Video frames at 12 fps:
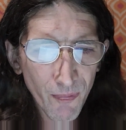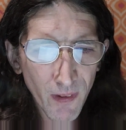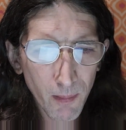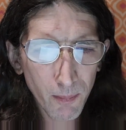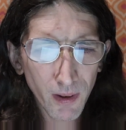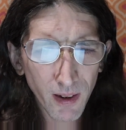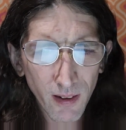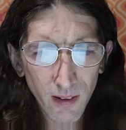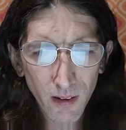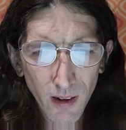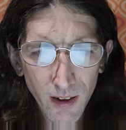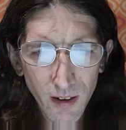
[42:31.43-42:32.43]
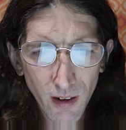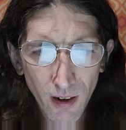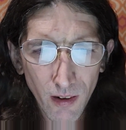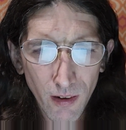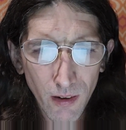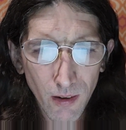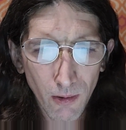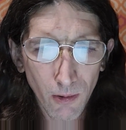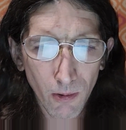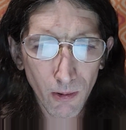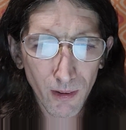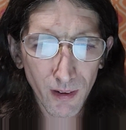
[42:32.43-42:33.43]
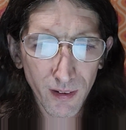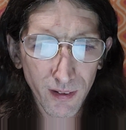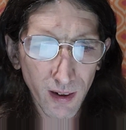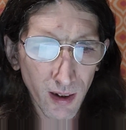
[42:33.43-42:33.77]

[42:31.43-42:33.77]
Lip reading: I believe the legend of Thor and his